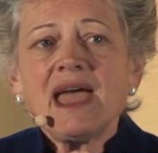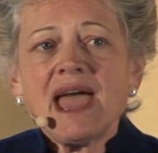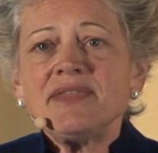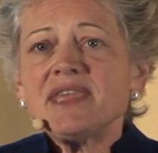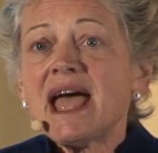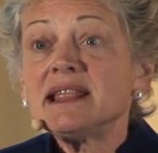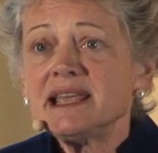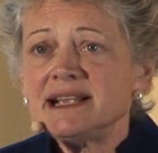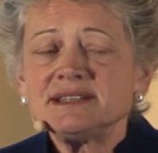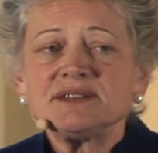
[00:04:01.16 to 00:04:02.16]
And that
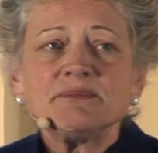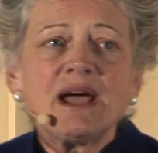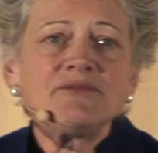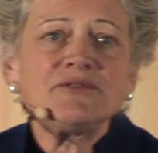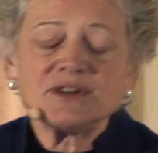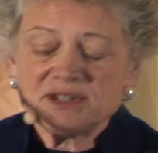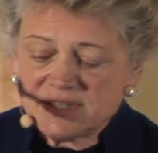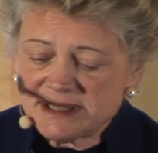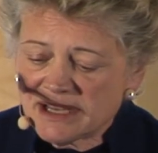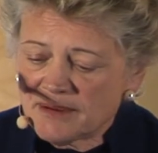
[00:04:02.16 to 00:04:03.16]
leads to my
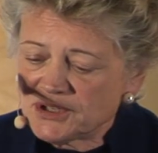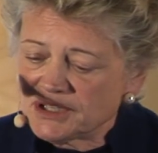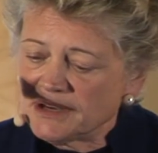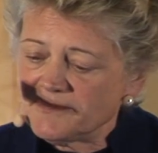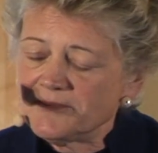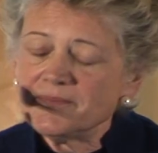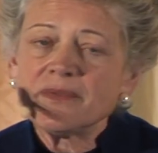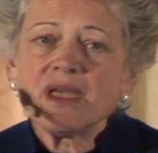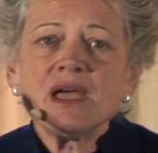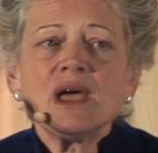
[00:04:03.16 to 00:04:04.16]
first assumption.
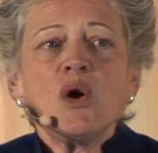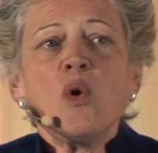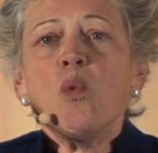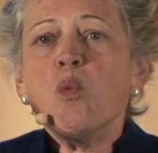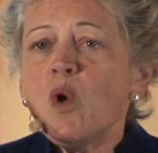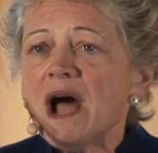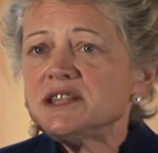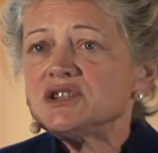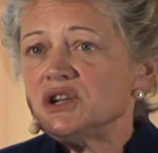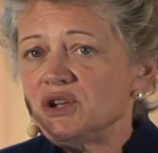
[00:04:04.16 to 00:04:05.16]

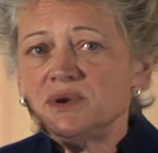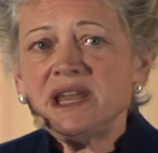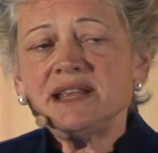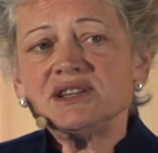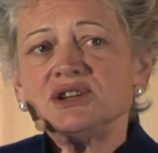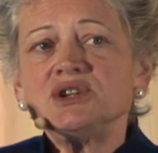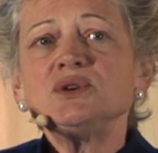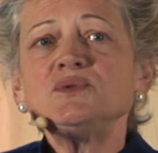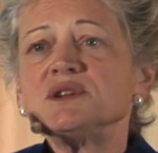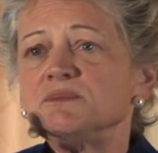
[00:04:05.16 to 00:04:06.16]
What do you need to
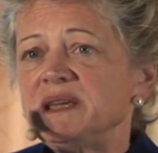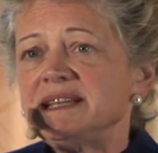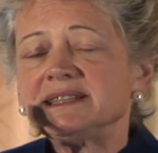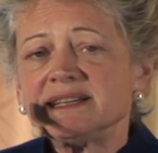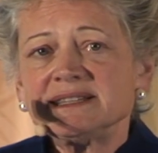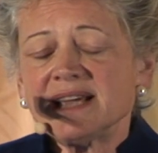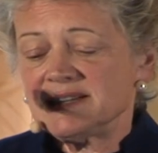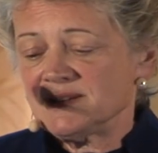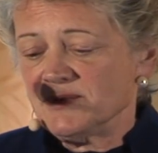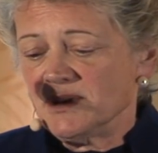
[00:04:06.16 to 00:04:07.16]
do to be
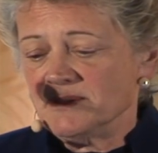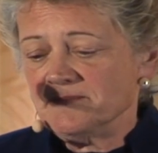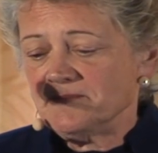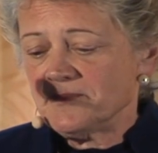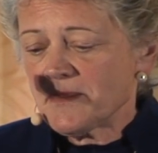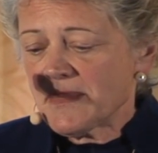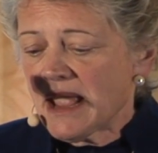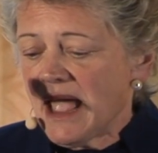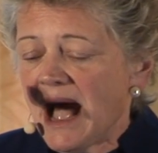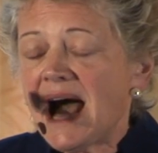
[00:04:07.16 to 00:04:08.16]
successful?
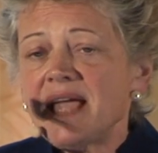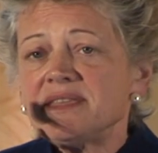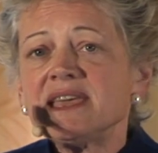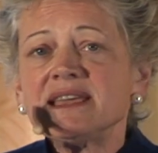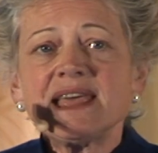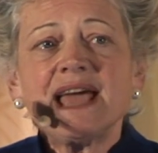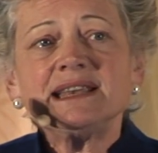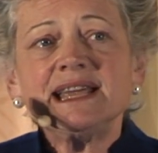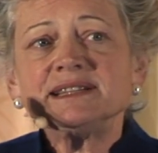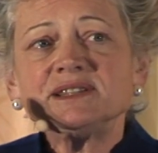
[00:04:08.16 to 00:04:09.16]
I think that
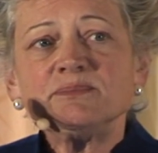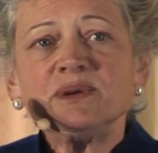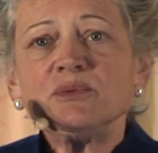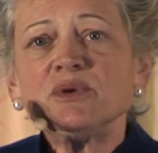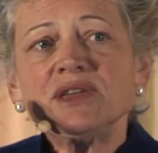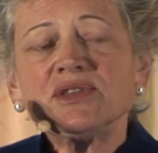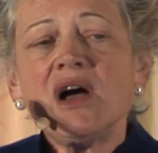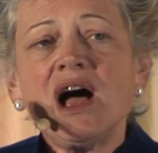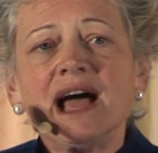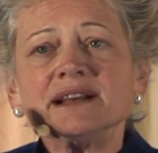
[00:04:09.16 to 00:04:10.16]
needs to be
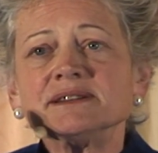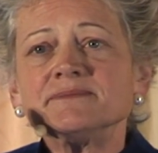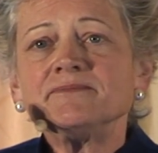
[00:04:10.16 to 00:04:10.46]
rethought.